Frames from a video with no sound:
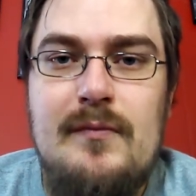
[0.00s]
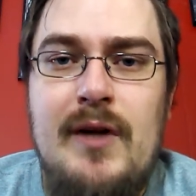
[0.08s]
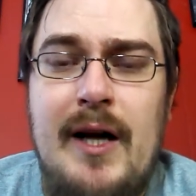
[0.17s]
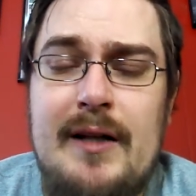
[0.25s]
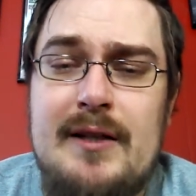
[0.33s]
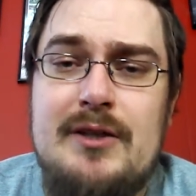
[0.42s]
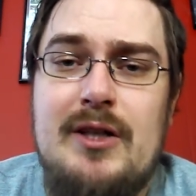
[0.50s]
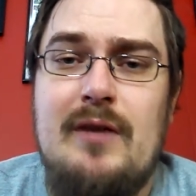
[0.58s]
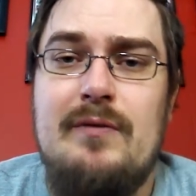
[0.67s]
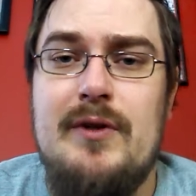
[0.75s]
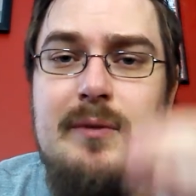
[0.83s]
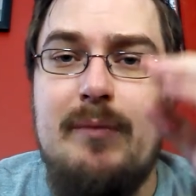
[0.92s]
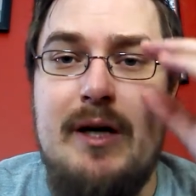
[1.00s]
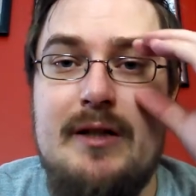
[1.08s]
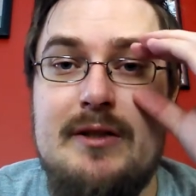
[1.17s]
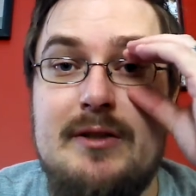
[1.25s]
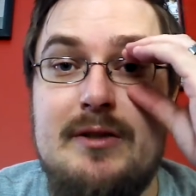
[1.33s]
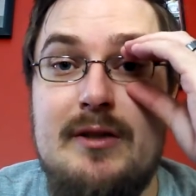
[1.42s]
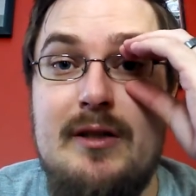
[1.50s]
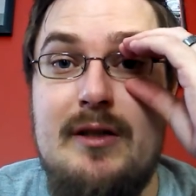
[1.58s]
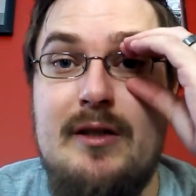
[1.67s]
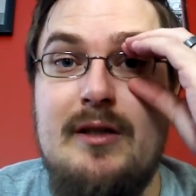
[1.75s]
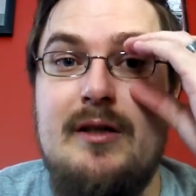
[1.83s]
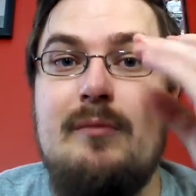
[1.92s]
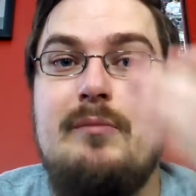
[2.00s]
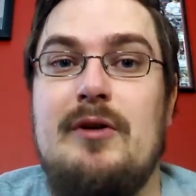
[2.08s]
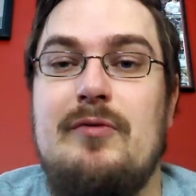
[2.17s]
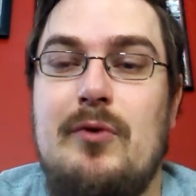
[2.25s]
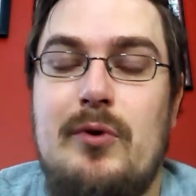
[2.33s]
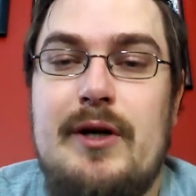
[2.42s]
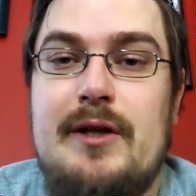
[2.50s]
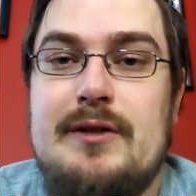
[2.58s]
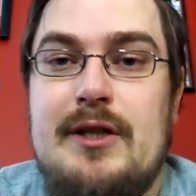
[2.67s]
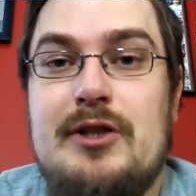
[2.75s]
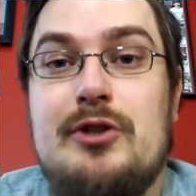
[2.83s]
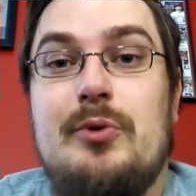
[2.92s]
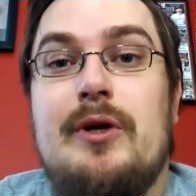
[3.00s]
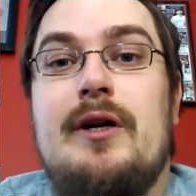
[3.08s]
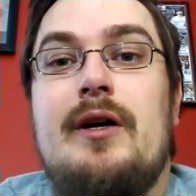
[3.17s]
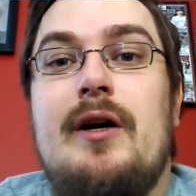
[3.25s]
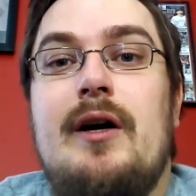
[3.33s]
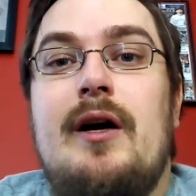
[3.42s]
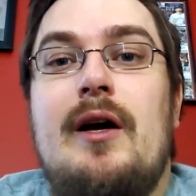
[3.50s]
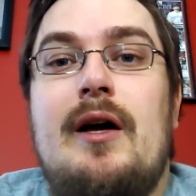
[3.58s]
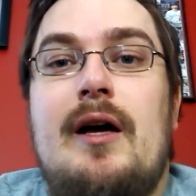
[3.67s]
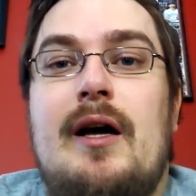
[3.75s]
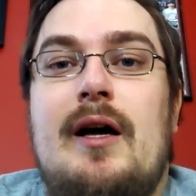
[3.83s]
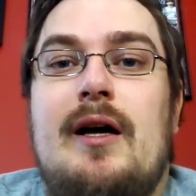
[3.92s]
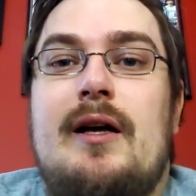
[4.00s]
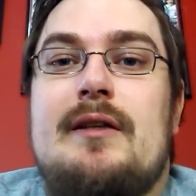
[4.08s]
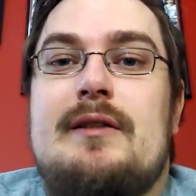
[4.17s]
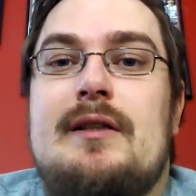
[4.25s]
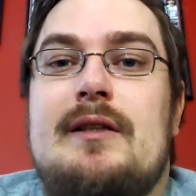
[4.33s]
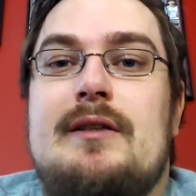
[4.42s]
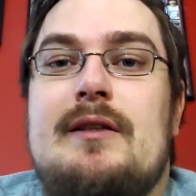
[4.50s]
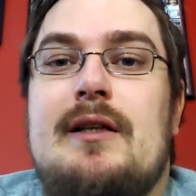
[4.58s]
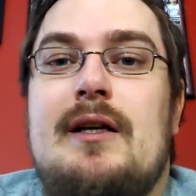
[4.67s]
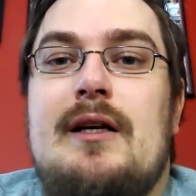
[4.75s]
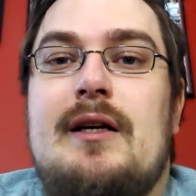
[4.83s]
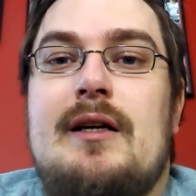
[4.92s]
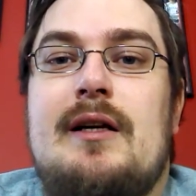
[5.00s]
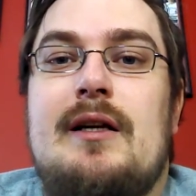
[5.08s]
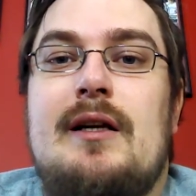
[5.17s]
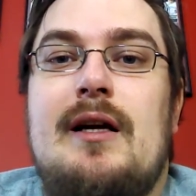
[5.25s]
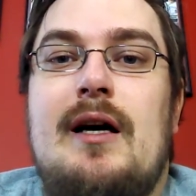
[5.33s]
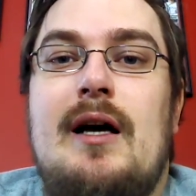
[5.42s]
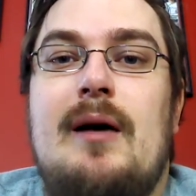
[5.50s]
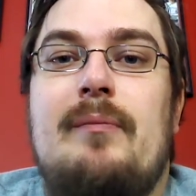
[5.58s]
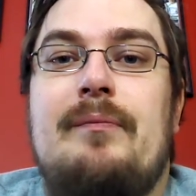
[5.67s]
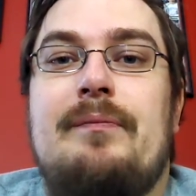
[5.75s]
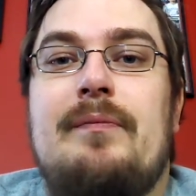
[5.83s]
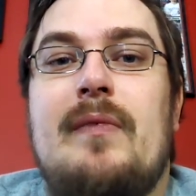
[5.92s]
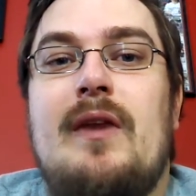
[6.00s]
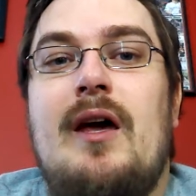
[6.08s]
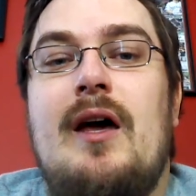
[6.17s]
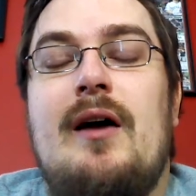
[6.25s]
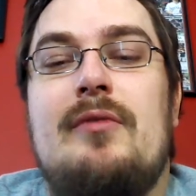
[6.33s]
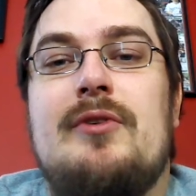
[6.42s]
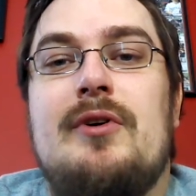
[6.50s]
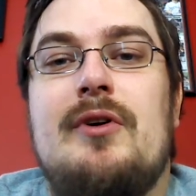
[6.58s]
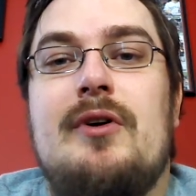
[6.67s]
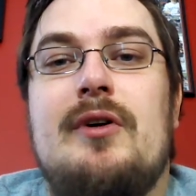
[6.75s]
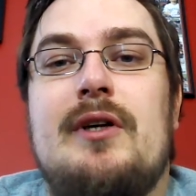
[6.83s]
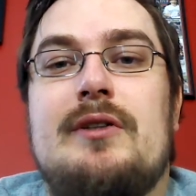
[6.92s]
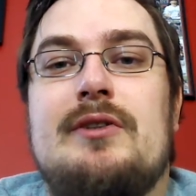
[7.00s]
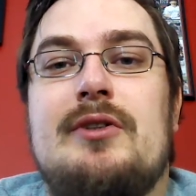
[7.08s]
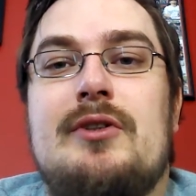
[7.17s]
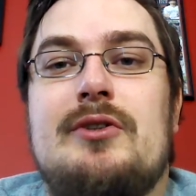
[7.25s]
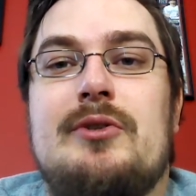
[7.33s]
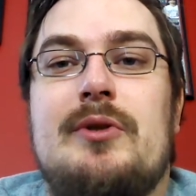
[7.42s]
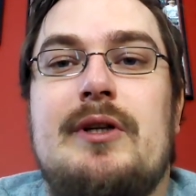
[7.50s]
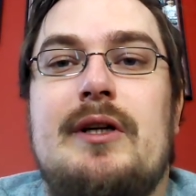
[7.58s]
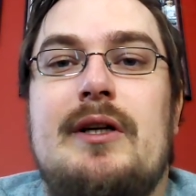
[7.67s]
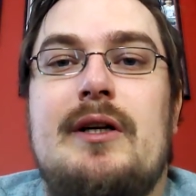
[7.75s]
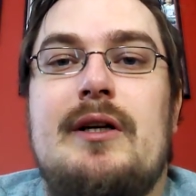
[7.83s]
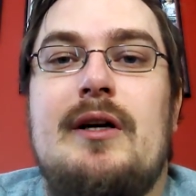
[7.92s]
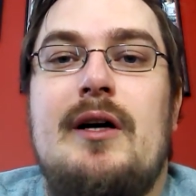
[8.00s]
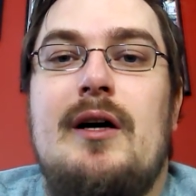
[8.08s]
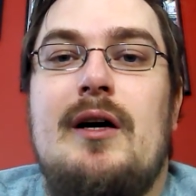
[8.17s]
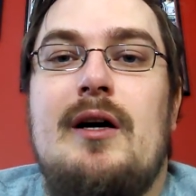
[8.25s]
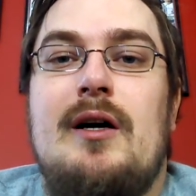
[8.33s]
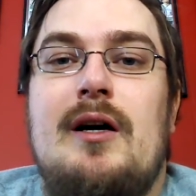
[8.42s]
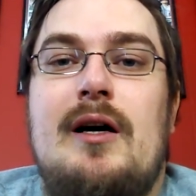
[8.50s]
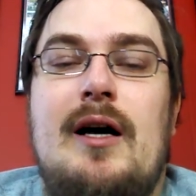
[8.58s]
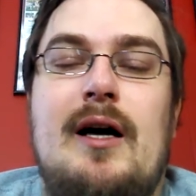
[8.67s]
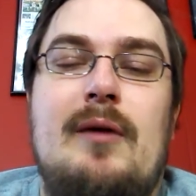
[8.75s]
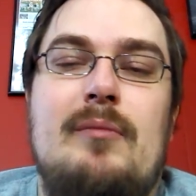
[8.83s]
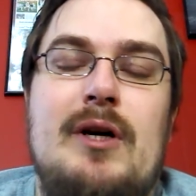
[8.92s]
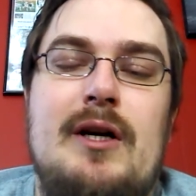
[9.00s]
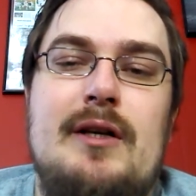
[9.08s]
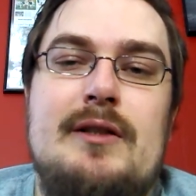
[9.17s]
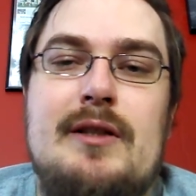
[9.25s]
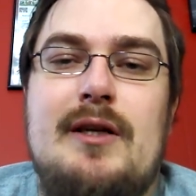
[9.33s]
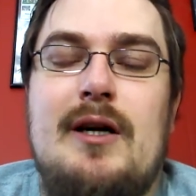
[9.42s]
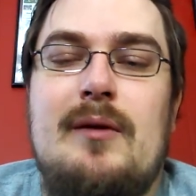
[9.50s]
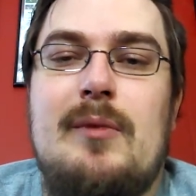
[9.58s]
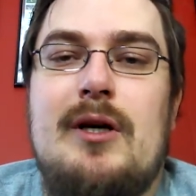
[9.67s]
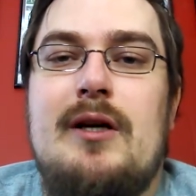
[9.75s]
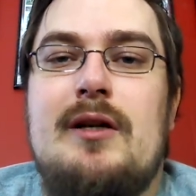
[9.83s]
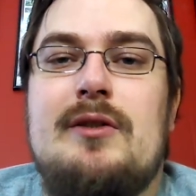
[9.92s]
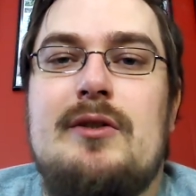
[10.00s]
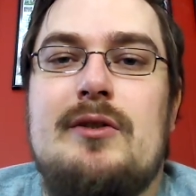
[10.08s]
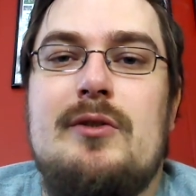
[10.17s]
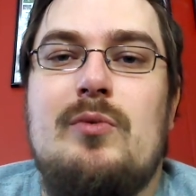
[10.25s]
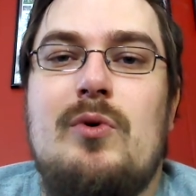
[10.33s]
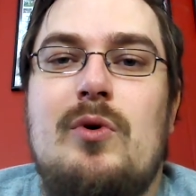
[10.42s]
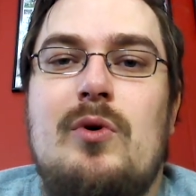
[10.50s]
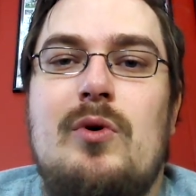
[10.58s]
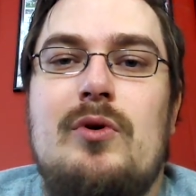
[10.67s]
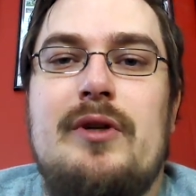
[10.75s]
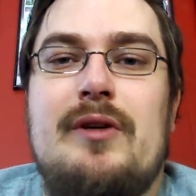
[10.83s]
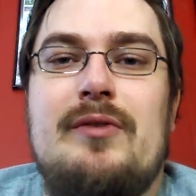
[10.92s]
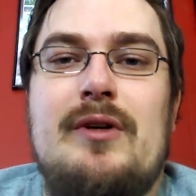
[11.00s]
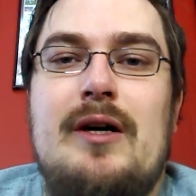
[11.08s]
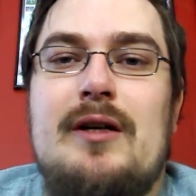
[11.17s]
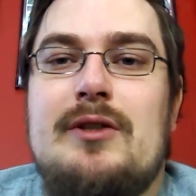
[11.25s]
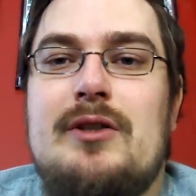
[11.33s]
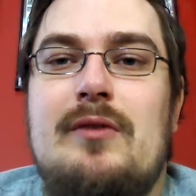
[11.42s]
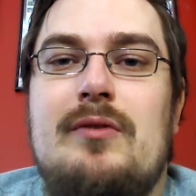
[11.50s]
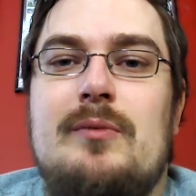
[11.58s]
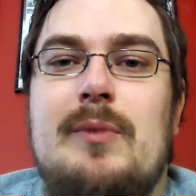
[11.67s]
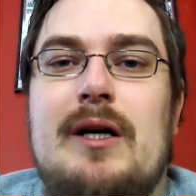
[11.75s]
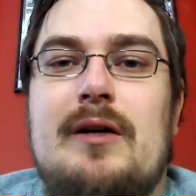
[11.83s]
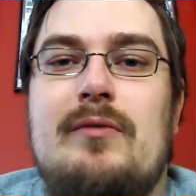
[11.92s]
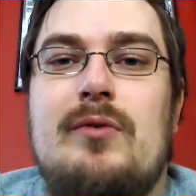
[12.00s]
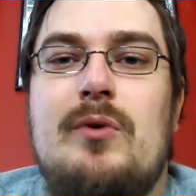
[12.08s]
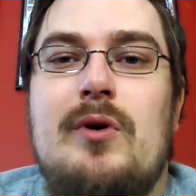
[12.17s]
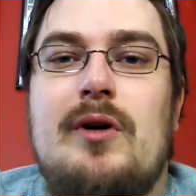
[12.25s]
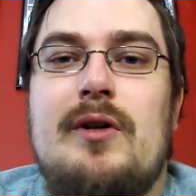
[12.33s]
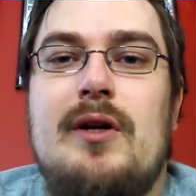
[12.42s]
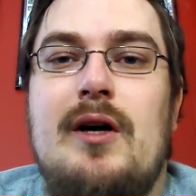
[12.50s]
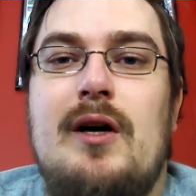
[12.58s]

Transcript: had the job for the Mets before his injury, and since then, after his surgery, Mahita came in, took the role. They've kind of shuffled back and forth.